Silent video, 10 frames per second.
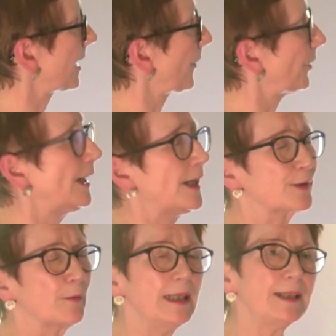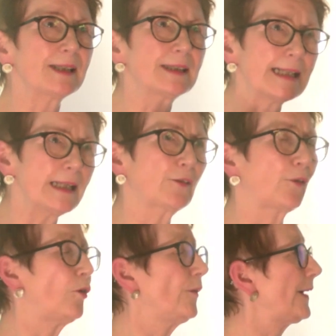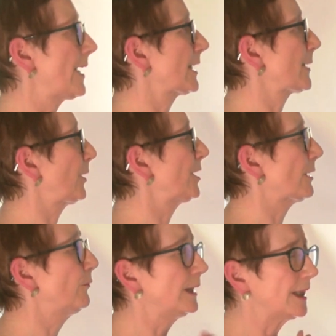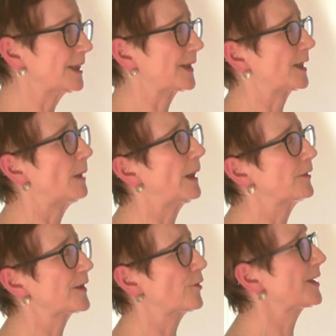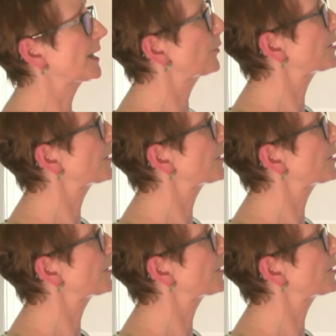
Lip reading: together. So we need to dethrone the expert, and we need to stop outsourcing the